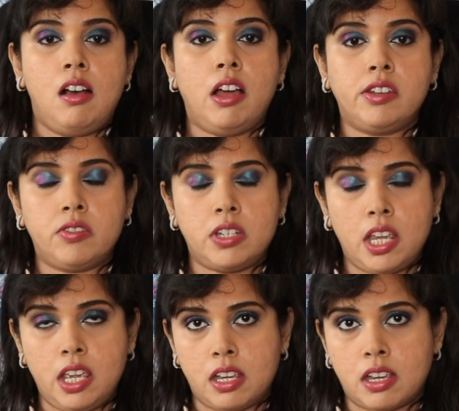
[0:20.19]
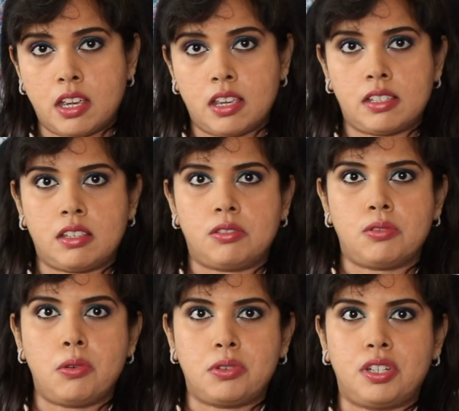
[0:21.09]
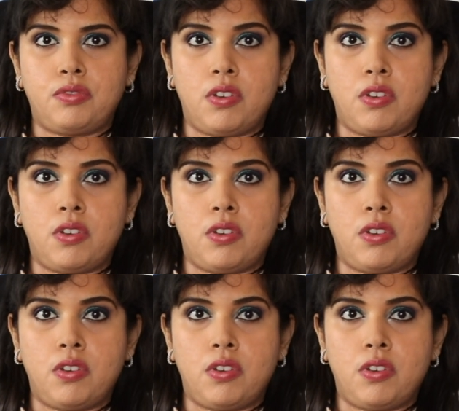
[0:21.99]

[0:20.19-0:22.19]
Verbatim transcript: 100 Acres and Scottish